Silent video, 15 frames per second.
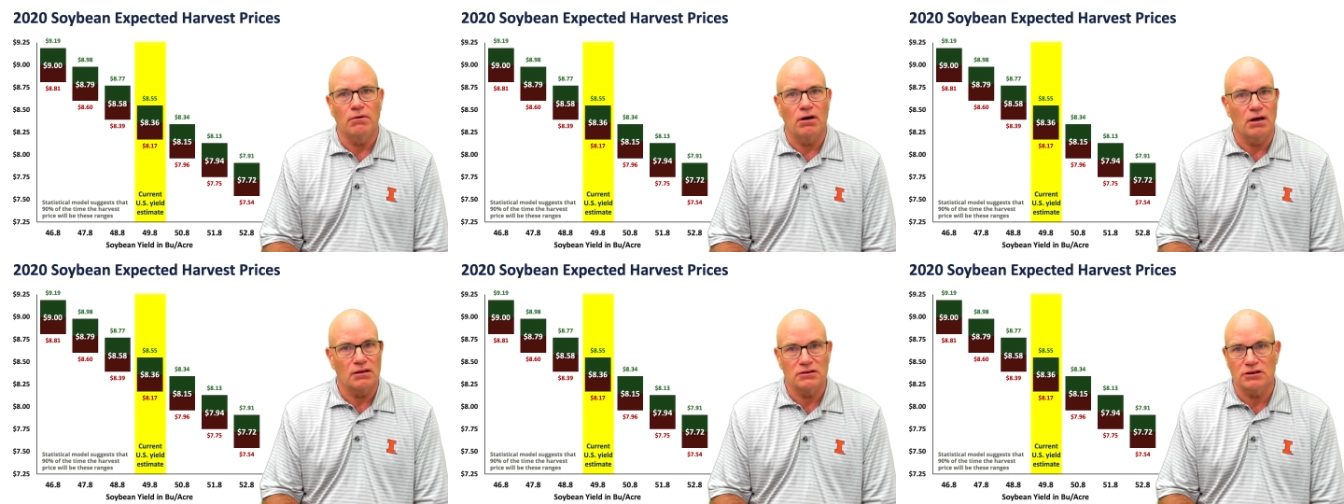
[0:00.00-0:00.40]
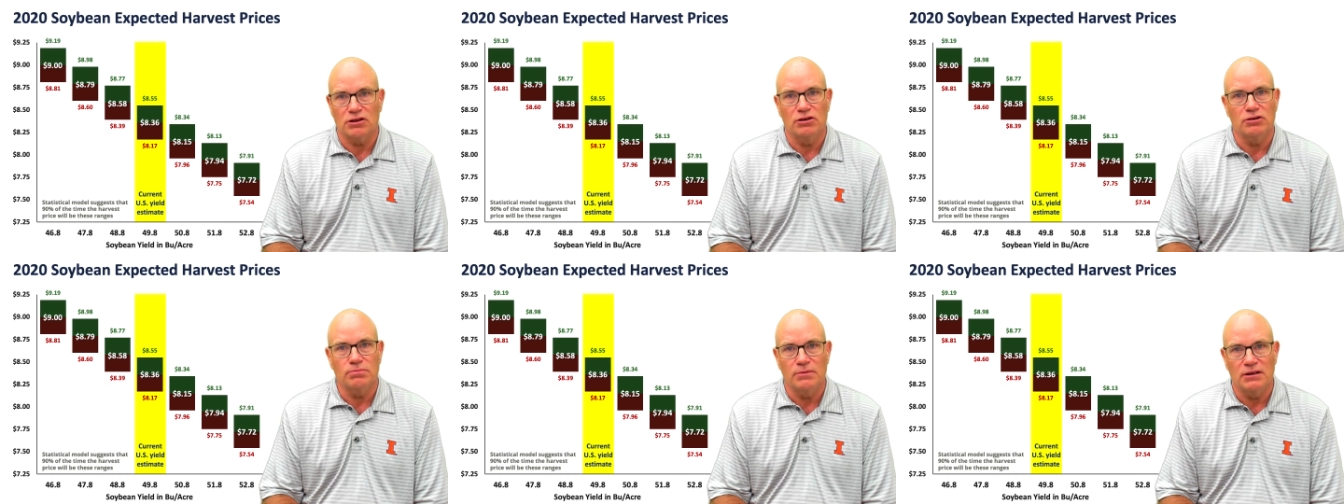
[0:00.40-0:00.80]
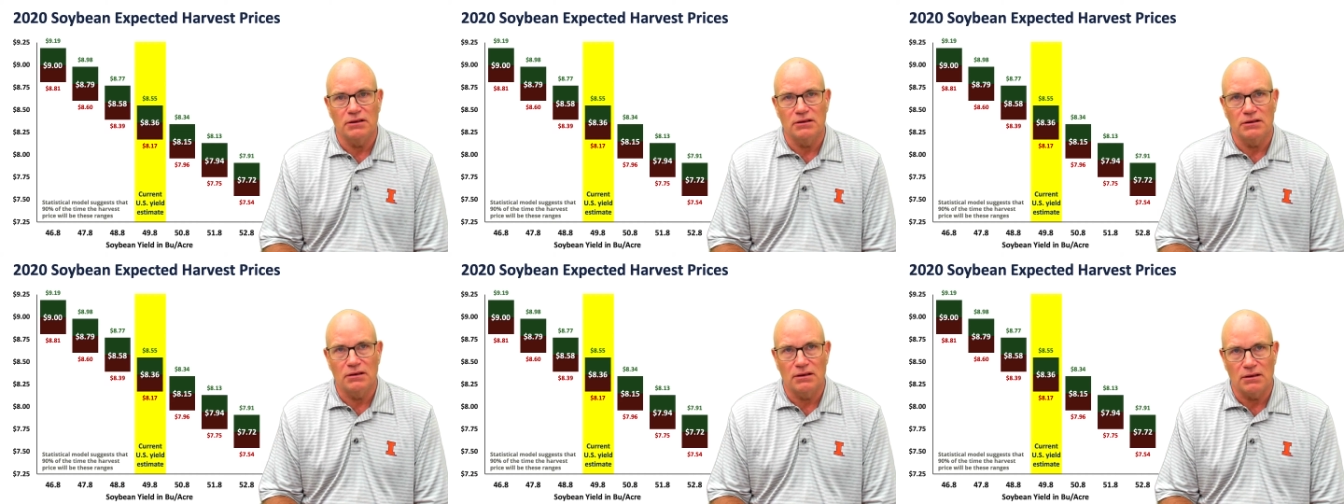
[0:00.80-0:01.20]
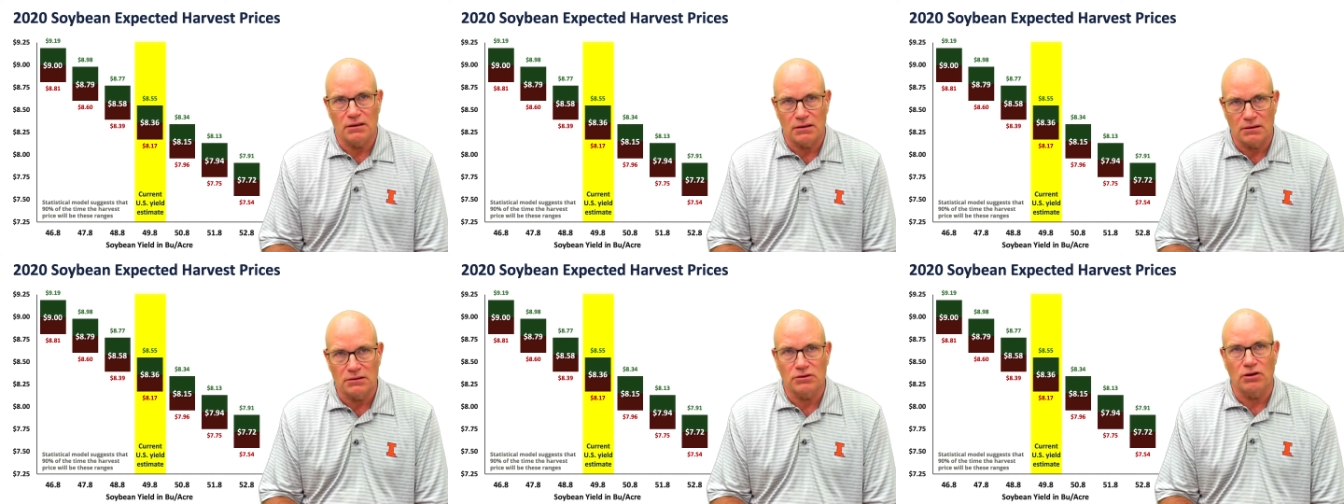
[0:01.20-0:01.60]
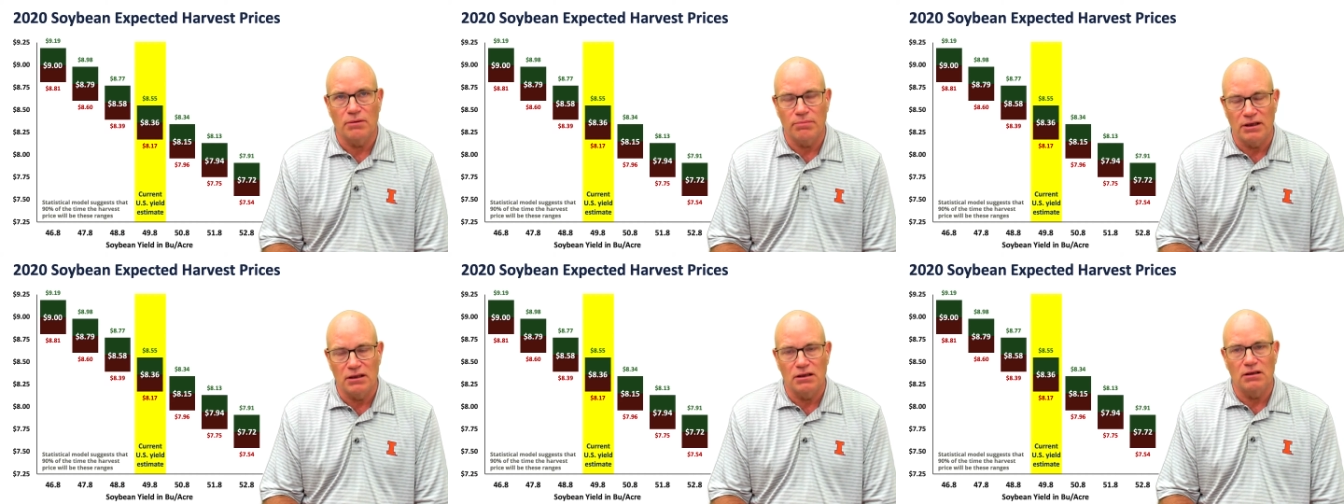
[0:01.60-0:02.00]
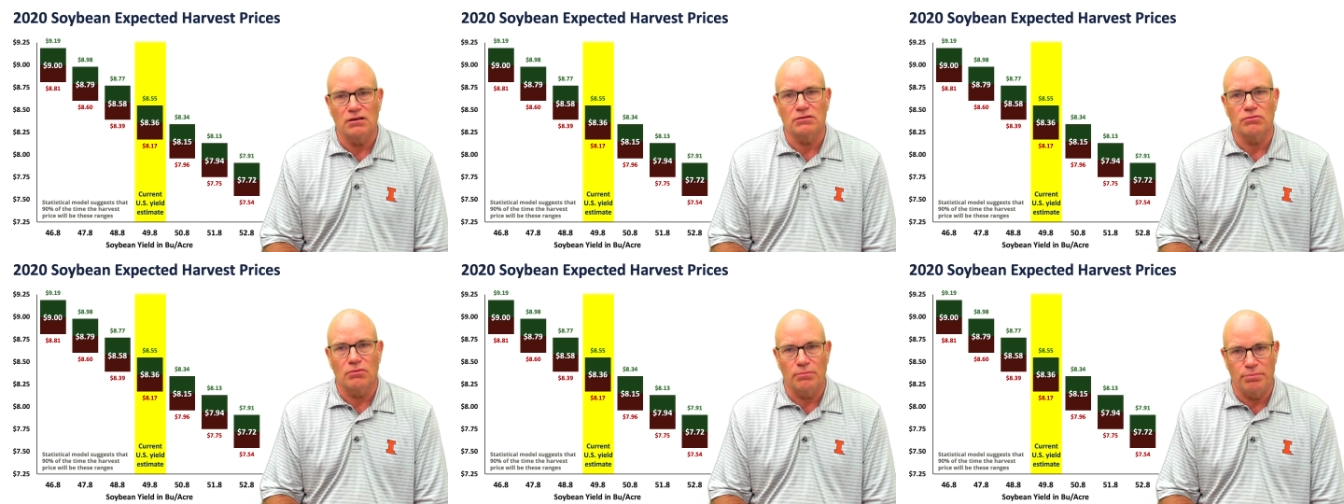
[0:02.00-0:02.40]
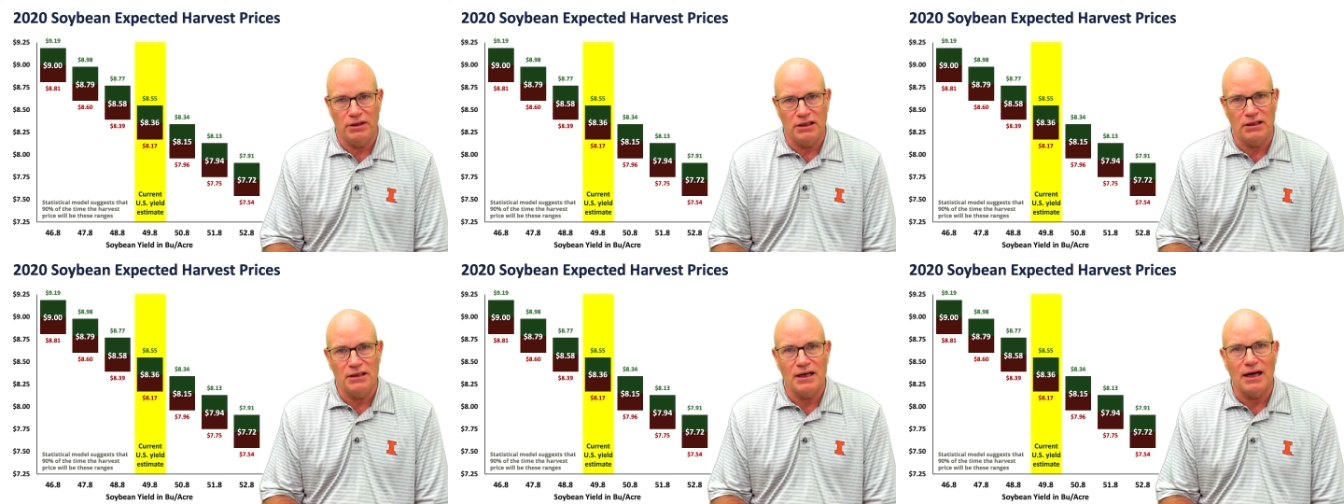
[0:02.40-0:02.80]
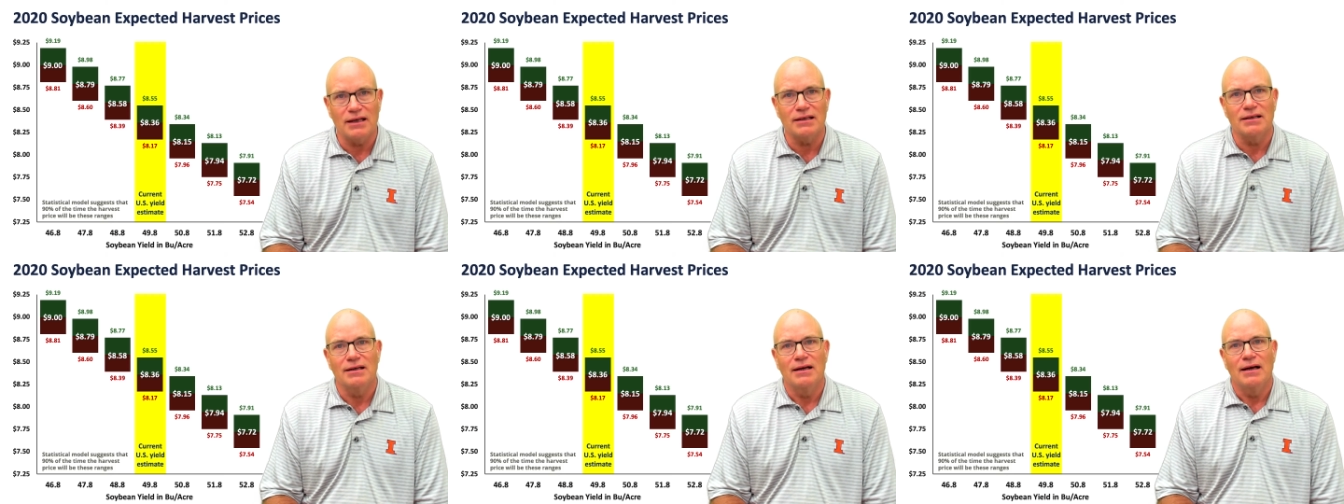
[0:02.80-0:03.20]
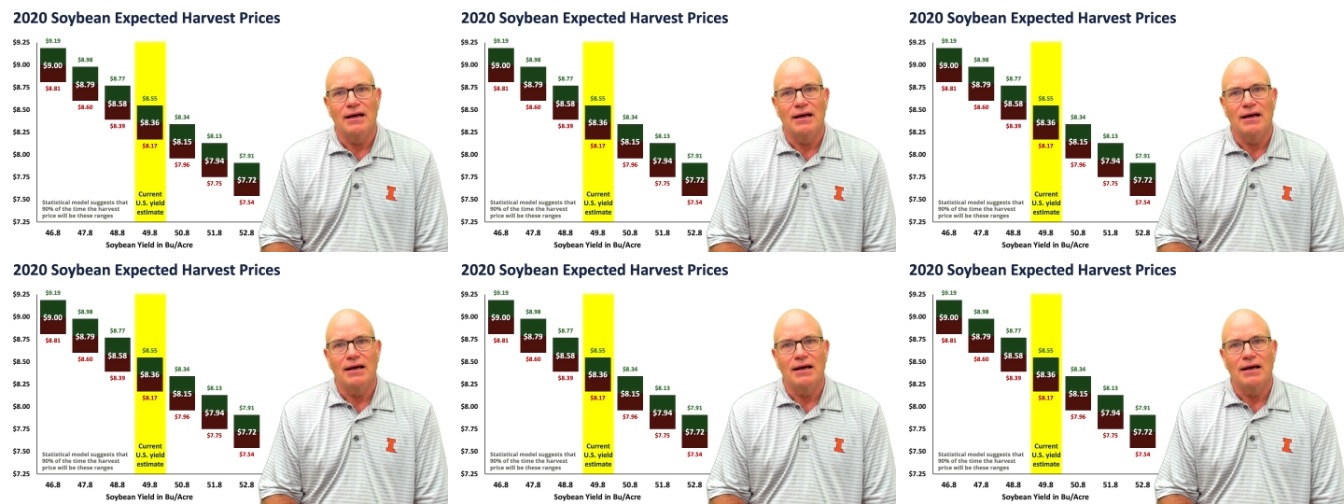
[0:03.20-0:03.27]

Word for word: or excuse me, soybean yields will be yet,